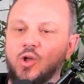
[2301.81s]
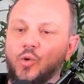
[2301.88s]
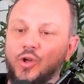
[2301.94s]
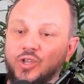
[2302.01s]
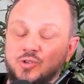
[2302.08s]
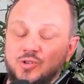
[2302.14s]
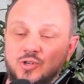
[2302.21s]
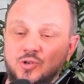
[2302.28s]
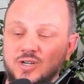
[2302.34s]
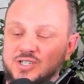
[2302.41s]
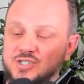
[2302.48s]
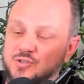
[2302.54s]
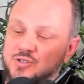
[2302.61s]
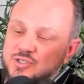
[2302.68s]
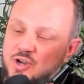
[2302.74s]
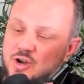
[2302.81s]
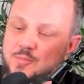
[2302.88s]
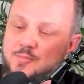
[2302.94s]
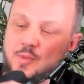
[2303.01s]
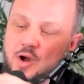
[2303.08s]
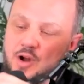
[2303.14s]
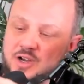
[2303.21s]
what you do is you start
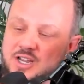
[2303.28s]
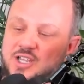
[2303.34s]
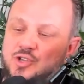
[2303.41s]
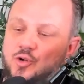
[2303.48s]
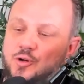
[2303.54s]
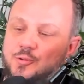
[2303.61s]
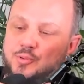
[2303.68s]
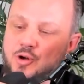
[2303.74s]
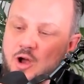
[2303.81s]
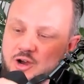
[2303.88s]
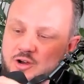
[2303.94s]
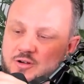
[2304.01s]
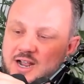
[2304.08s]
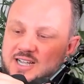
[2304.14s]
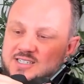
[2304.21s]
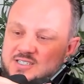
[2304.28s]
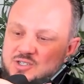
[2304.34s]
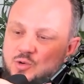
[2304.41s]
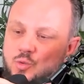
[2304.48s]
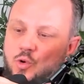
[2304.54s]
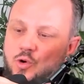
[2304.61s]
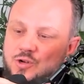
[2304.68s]
marking your progress
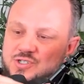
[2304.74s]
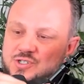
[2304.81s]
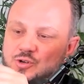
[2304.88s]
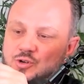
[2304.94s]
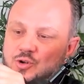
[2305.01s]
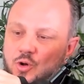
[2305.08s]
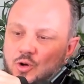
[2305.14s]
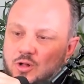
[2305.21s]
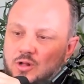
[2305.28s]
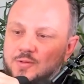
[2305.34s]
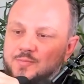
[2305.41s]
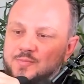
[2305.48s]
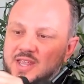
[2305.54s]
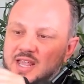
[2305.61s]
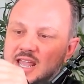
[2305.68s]
towards your goal.